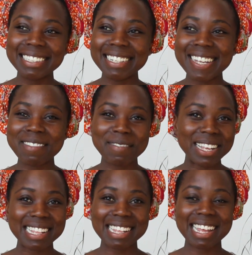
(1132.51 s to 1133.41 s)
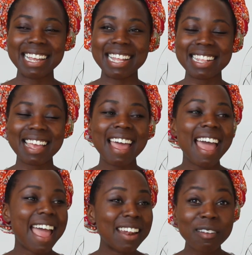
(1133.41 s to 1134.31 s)
in my settings
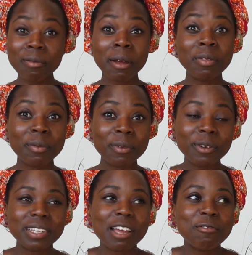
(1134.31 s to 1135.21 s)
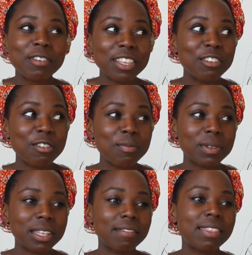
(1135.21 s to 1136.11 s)
and around the world. I really do
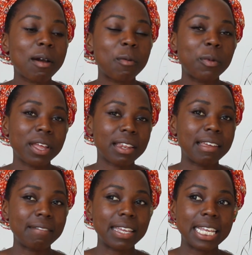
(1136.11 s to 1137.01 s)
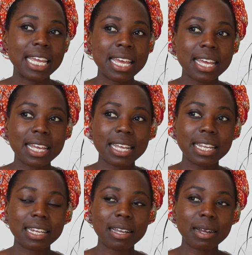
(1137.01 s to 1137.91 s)
believe that we are living
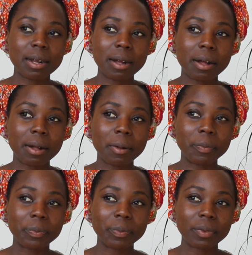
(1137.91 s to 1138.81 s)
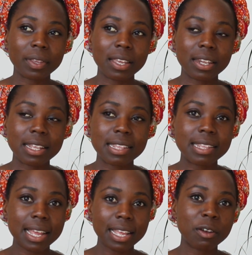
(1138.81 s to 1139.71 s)
in um, in a
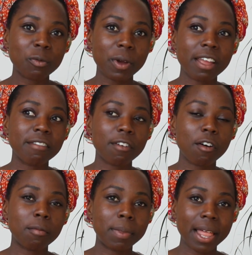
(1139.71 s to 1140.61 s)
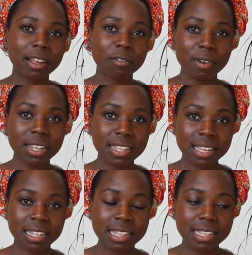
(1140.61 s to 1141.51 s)
second wave of black
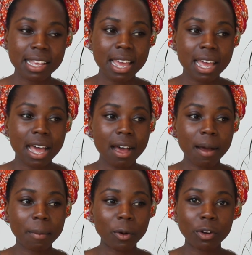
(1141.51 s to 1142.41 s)
renaissance um,